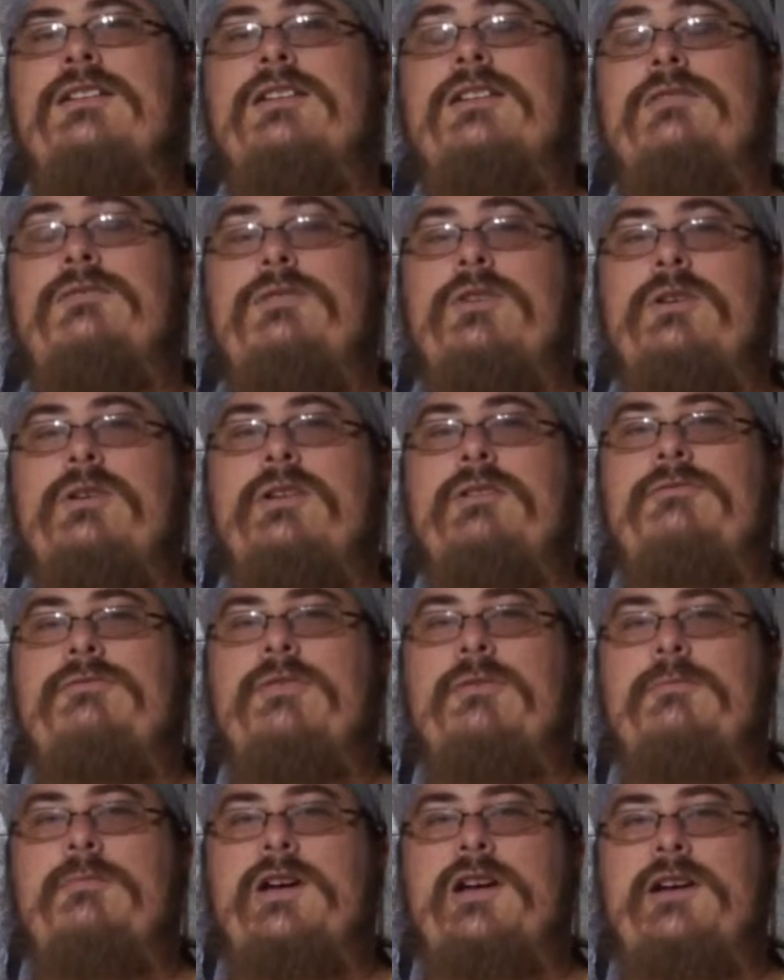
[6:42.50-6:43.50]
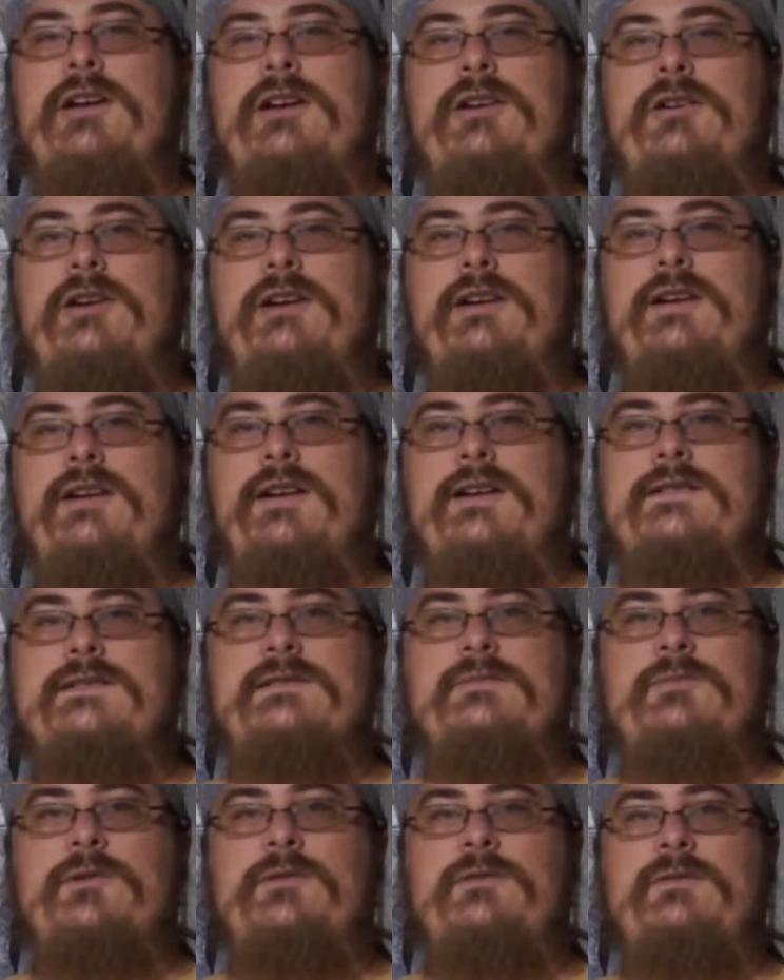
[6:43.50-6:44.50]
Converting from binary to
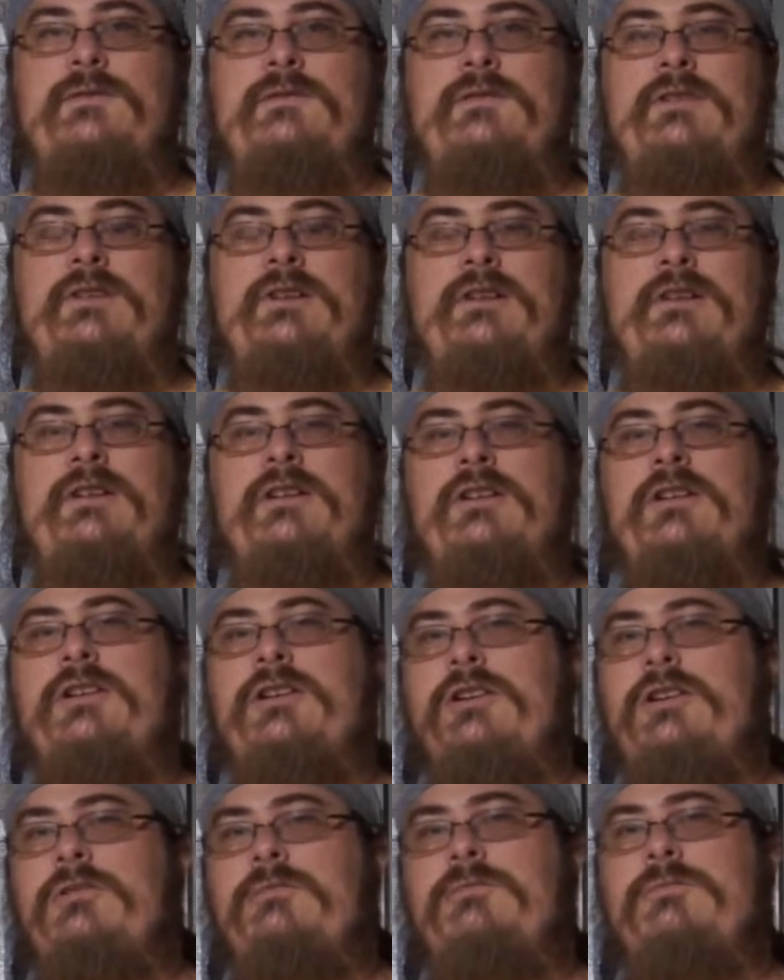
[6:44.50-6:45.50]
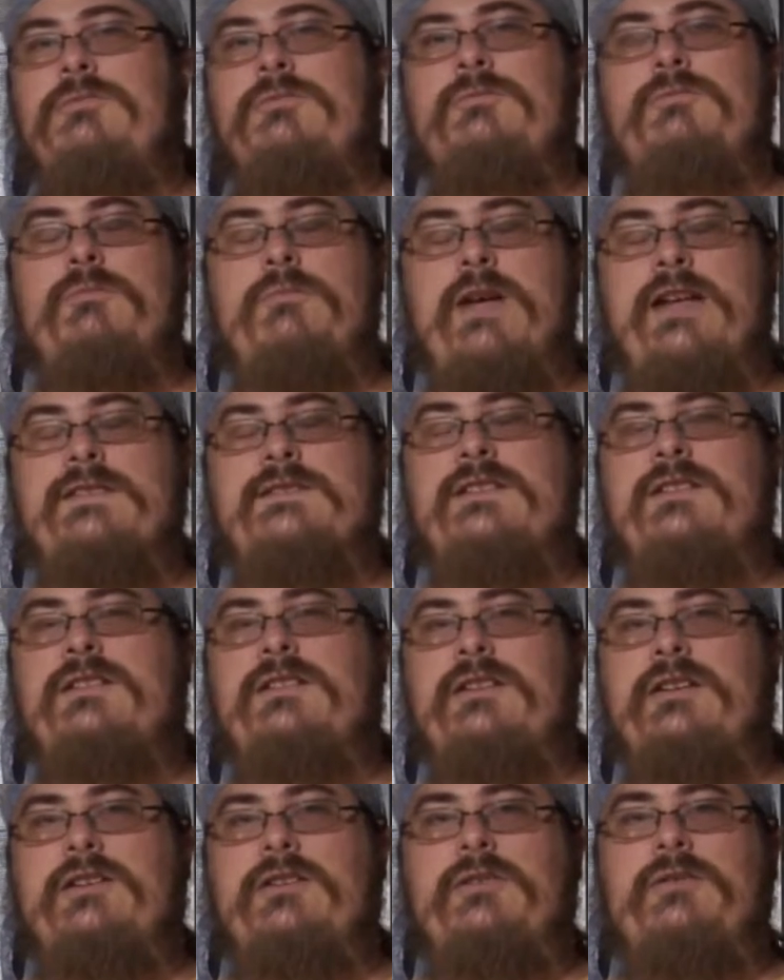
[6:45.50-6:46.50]
decimal, you
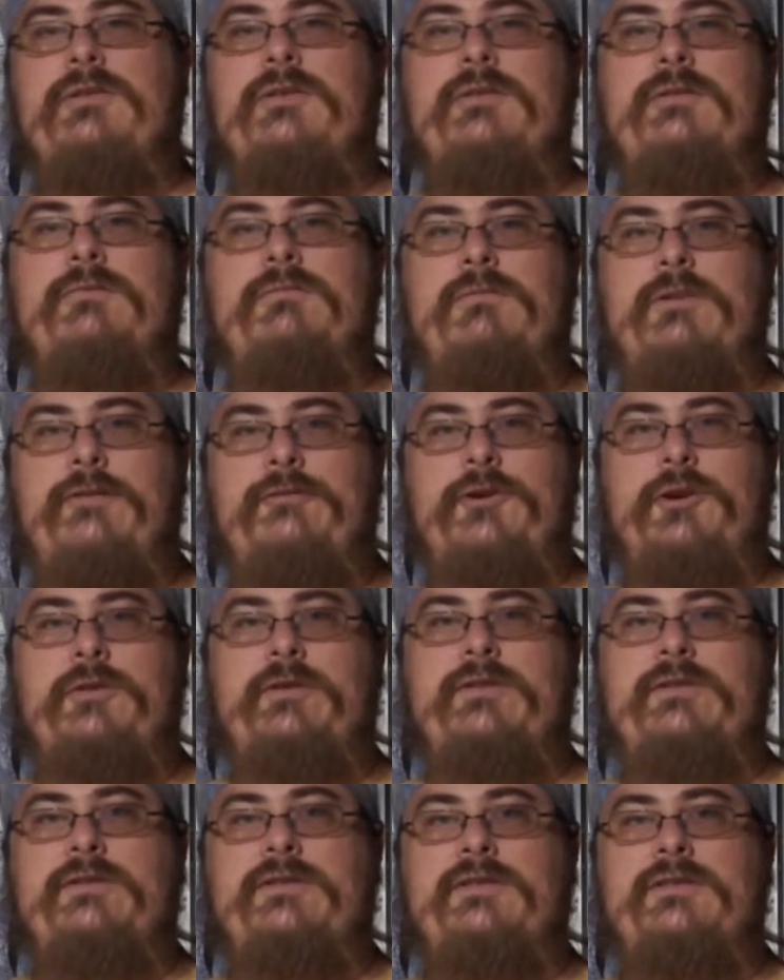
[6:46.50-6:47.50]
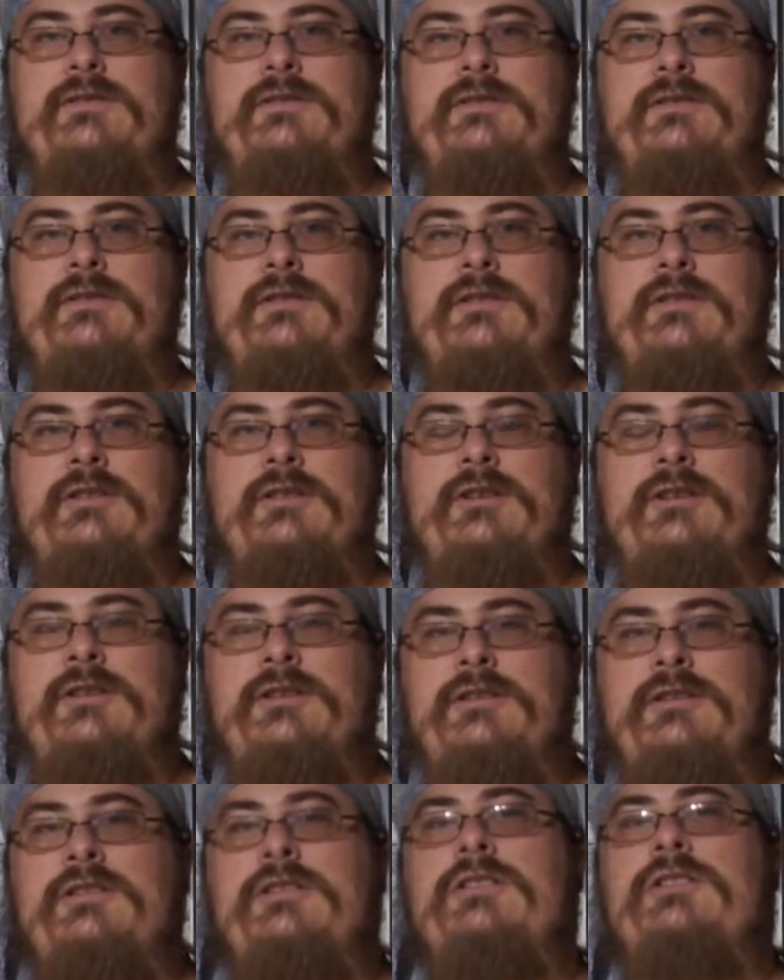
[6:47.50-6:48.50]
basically do the reverse.
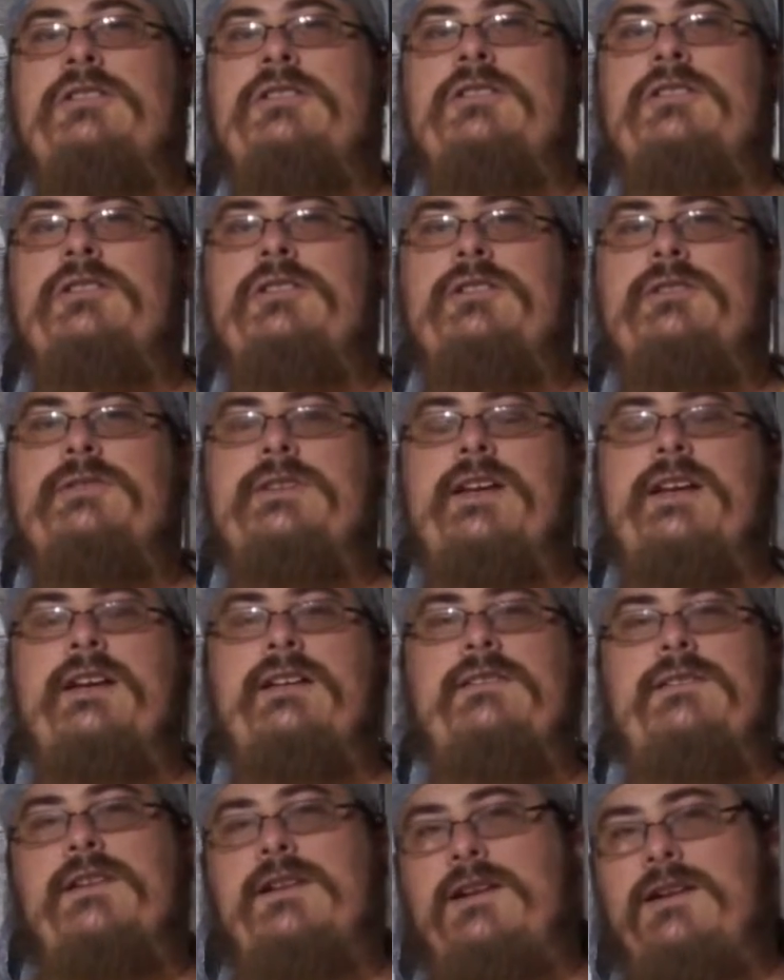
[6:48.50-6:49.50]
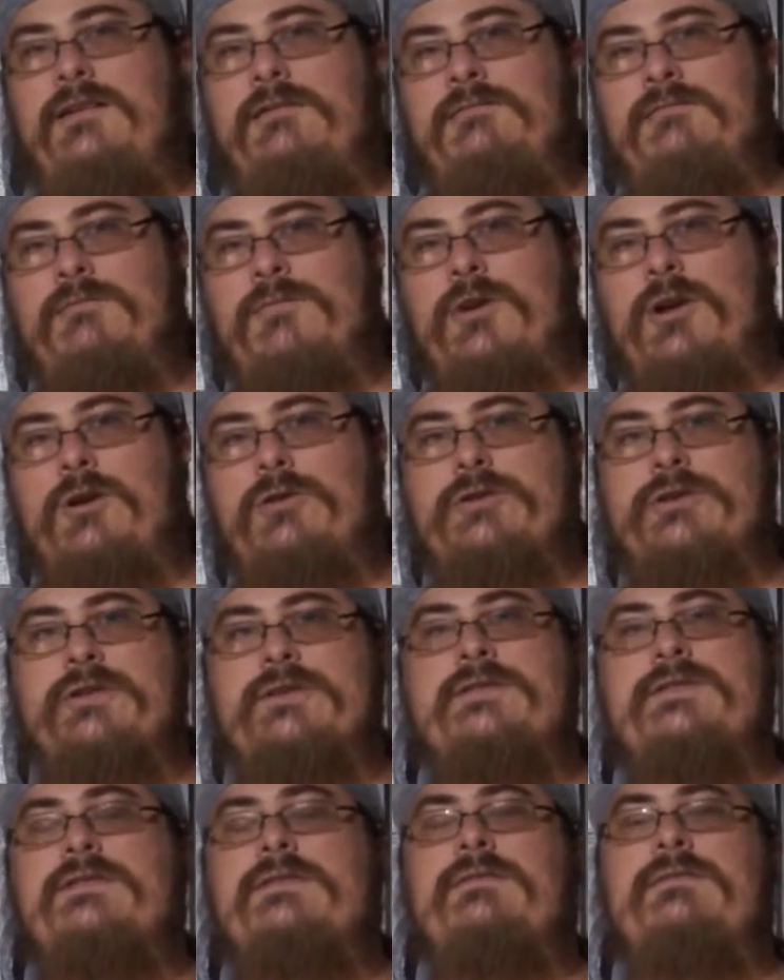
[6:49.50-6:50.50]
You take the
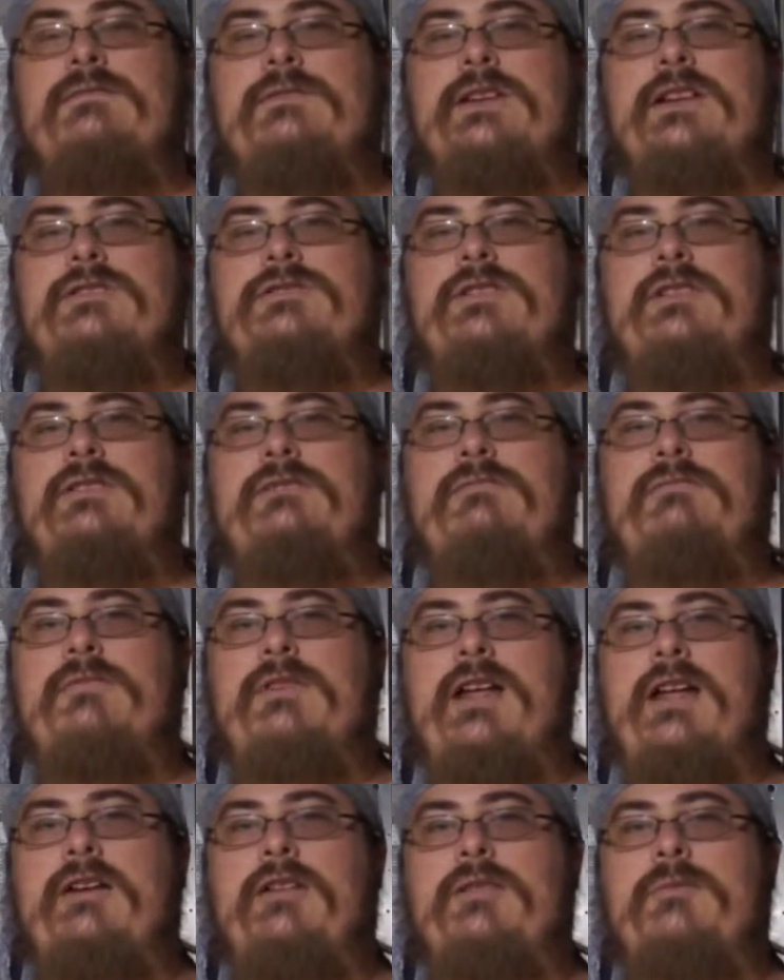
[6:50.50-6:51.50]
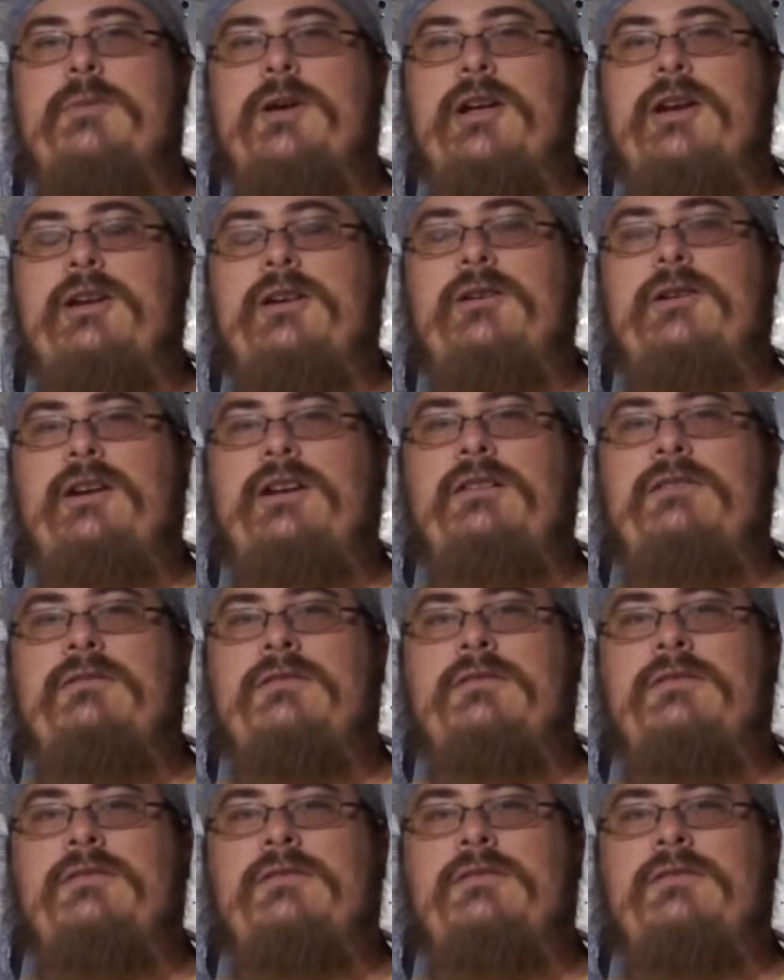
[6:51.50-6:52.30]
largest digit out of the binary